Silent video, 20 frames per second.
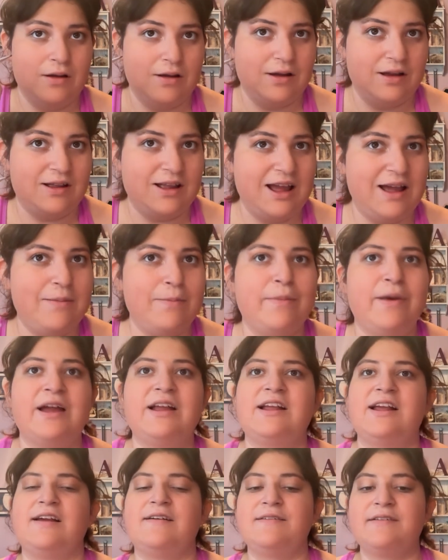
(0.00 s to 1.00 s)
Again,
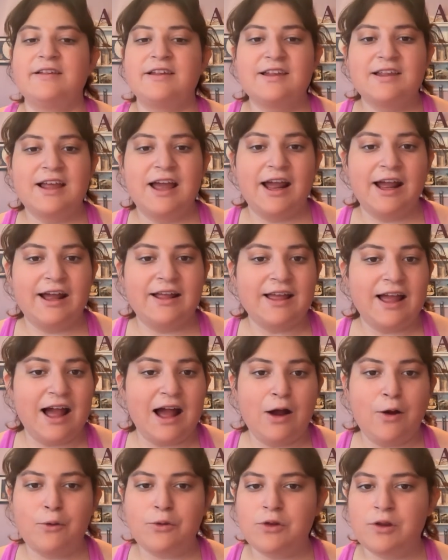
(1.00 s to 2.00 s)
make it stand
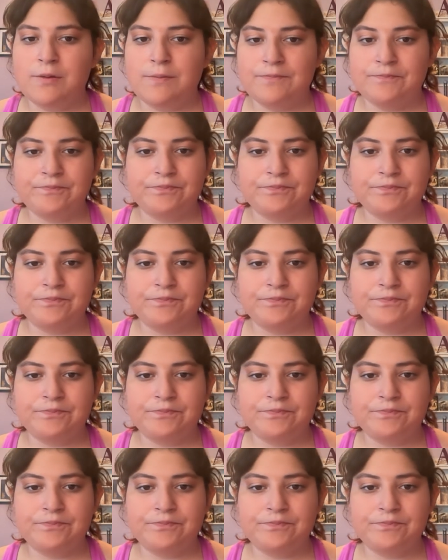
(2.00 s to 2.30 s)
out.